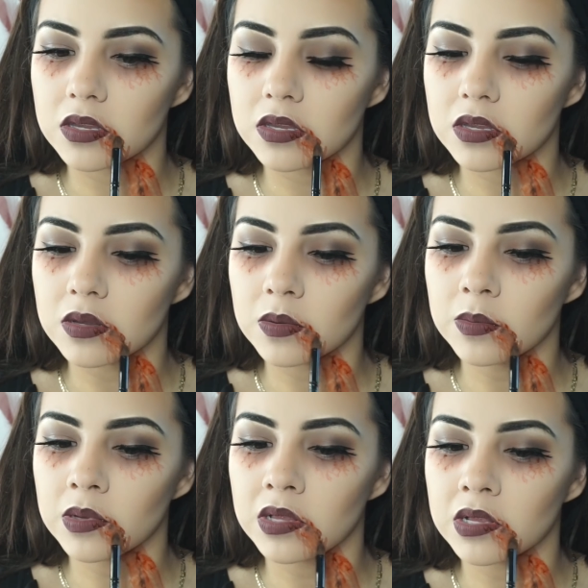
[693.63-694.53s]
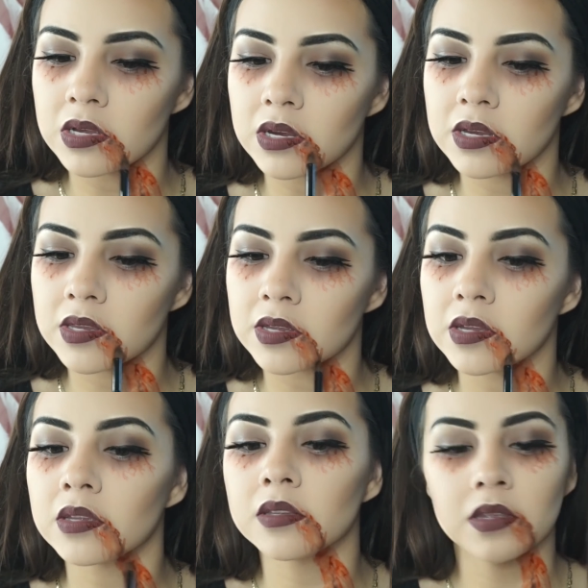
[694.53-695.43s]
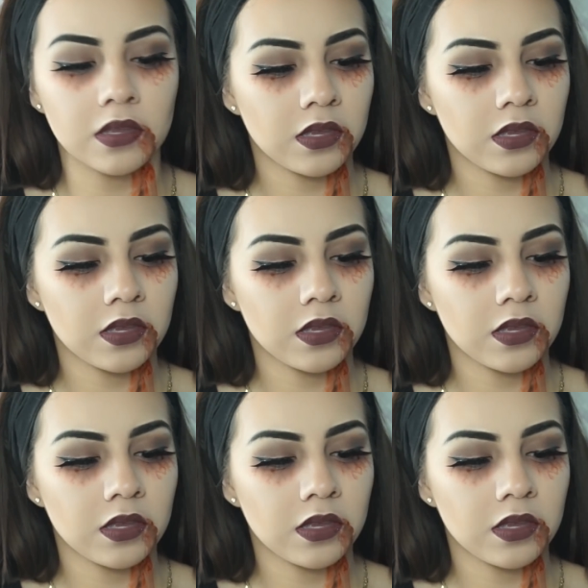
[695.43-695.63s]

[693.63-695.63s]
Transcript: some places.